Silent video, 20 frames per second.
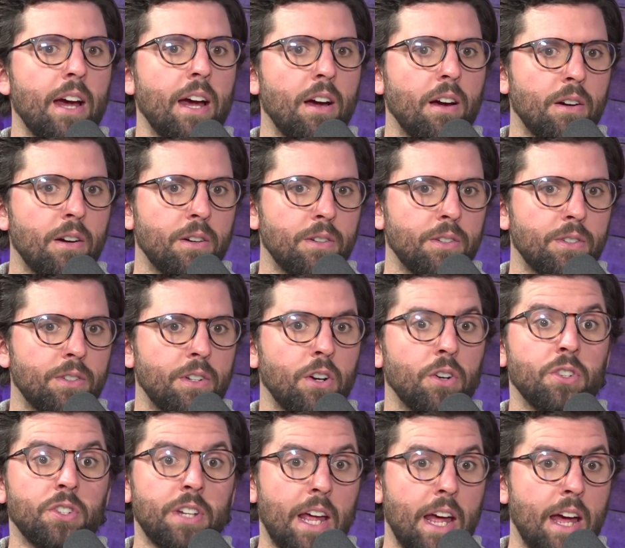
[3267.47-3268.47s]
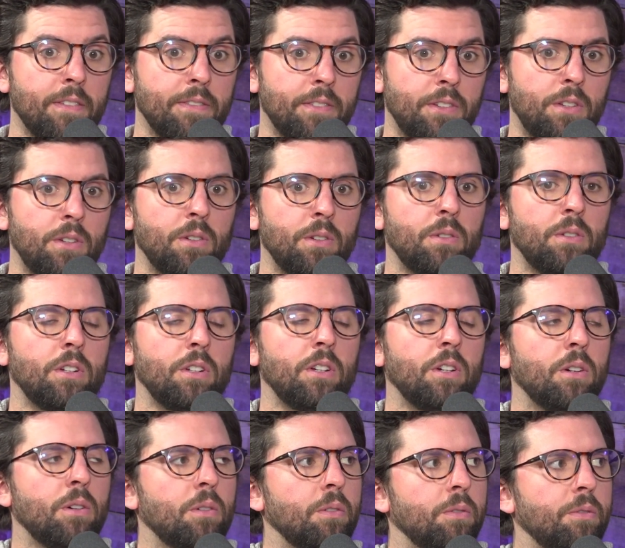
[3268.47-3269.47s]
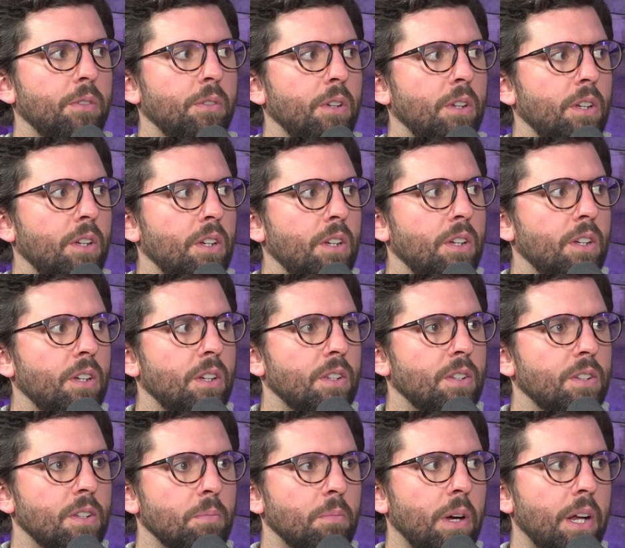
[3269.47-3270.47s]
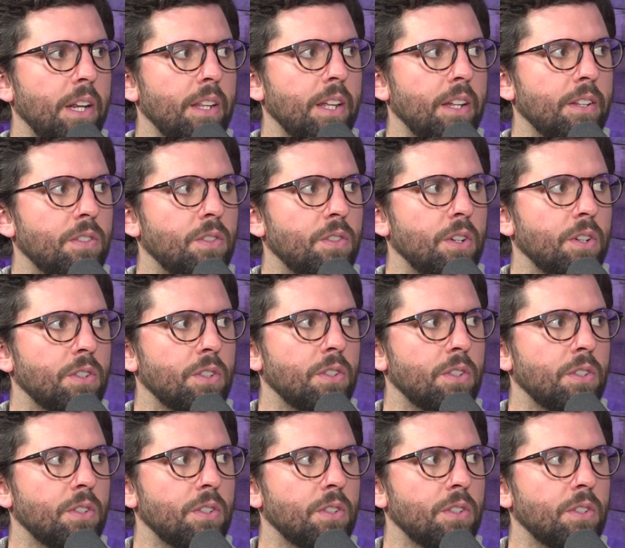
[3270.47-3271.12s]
ours and our staff, too, you know, of somebody that's just